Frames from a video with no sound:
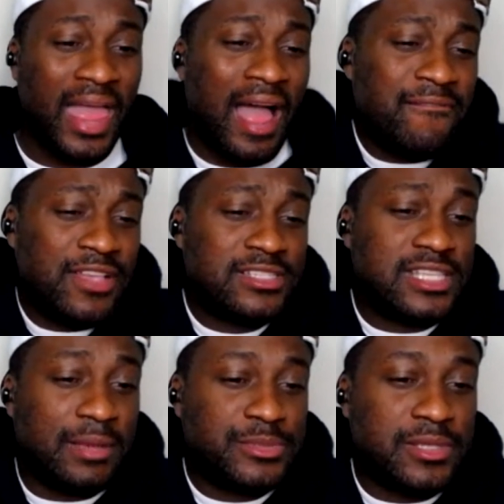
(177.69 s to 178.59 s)

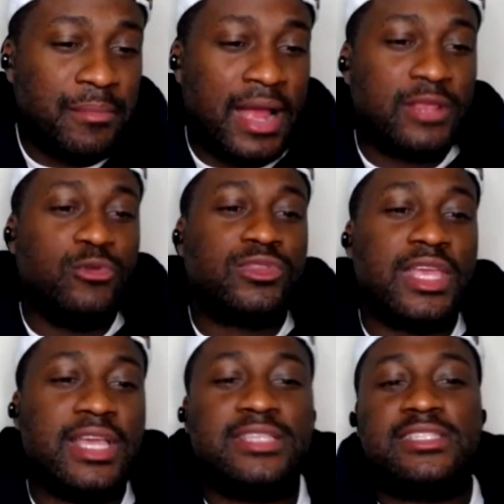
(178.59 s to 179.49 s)
Obviously, I'm somebody who
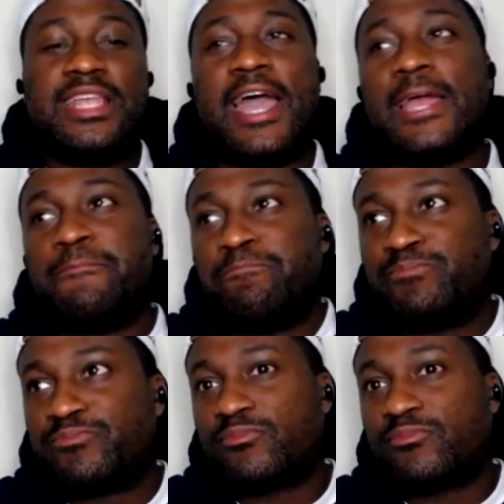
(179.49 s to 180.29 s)
thinks that